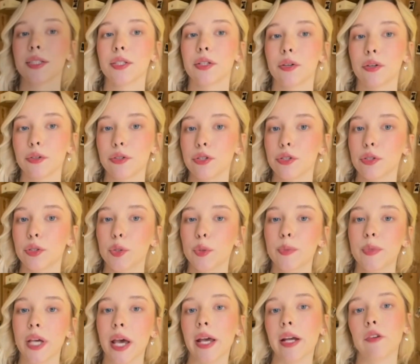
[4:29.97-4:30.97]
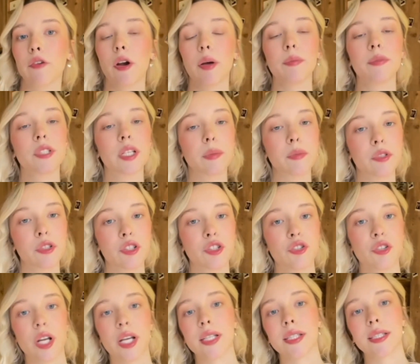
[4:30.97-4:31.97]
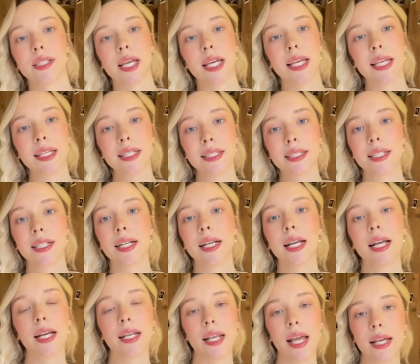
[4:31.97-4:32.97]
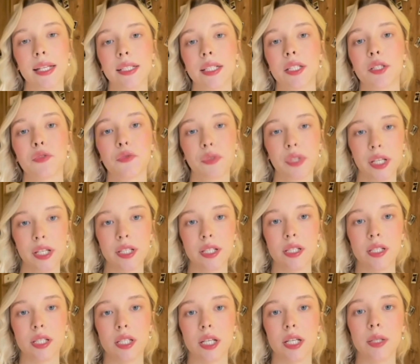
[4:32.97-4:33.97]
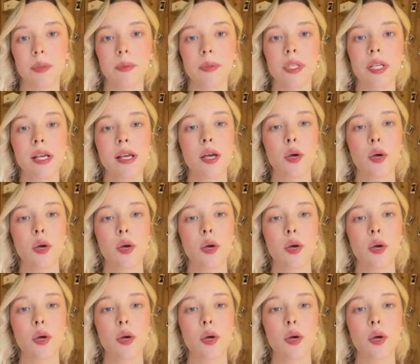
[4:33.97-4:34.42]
causal loop diagram demonstrates the interconnected relationships